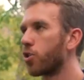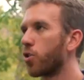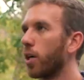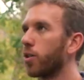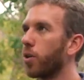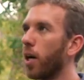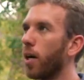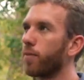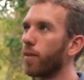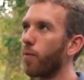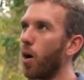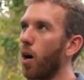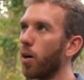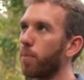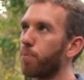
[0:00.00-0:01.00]
try to have the
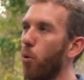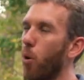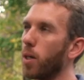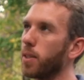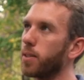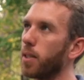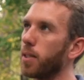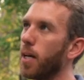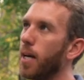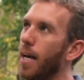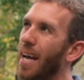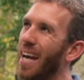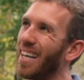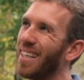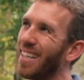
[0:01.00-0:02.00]
rod pointed
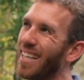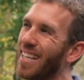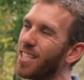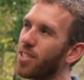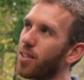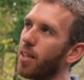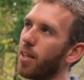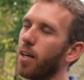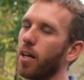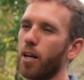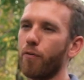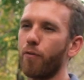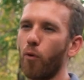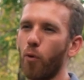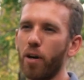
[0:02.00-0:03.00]
at least at a
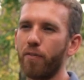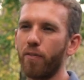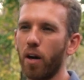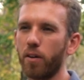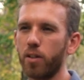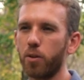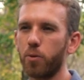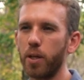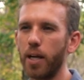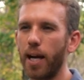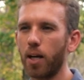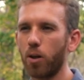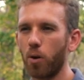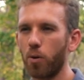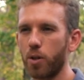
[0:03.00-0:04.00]
45 degree
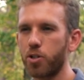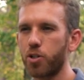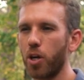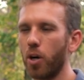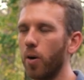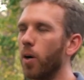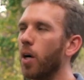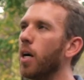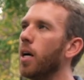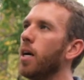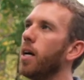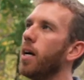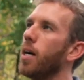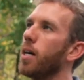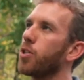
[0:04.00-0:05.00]
angle or so,
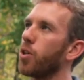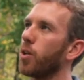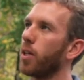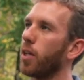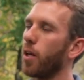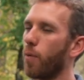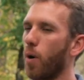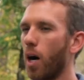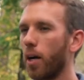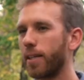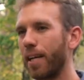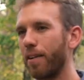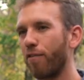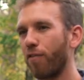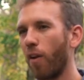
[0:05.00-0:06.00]
so that the rod
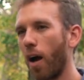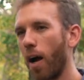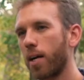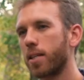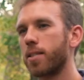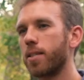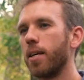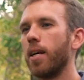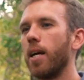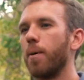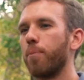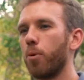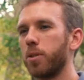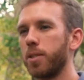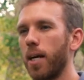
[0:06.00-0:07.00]
can flex and
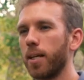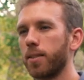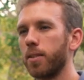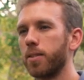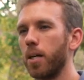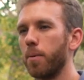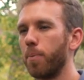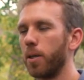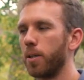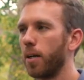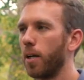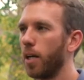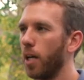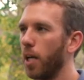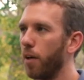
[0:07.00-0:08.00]
protect the tippet.
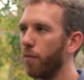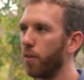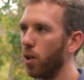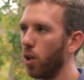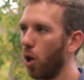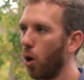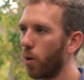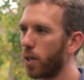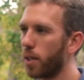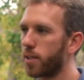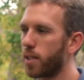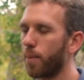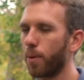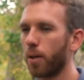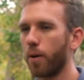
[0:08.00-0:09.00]
If you lower the
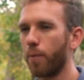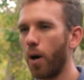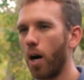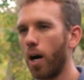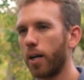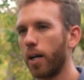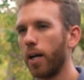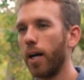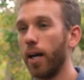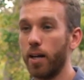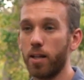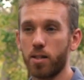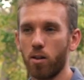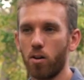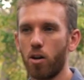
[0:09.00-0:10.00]
tip of the rod and
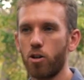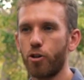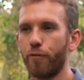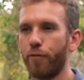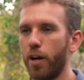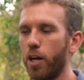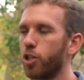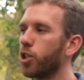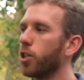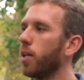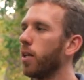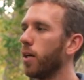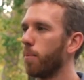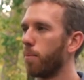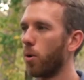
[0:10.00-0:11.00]
it's a larger fish,
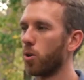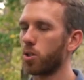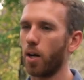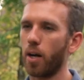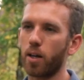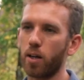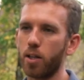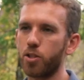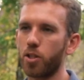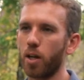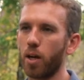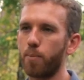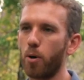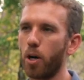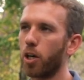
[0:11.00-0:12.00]
most likely it's
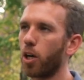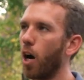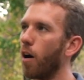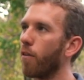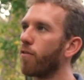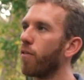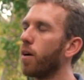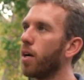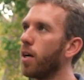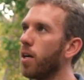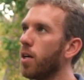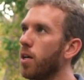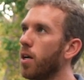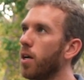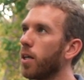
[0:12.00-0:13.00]
gonna break off.
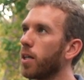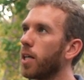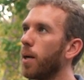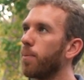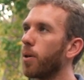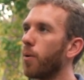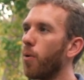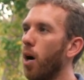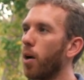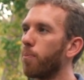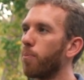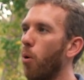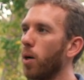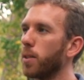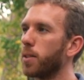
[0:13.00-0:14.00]
Keep the rod
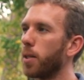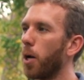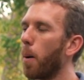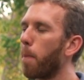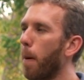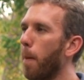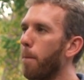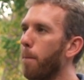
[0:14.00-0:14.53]
pointed up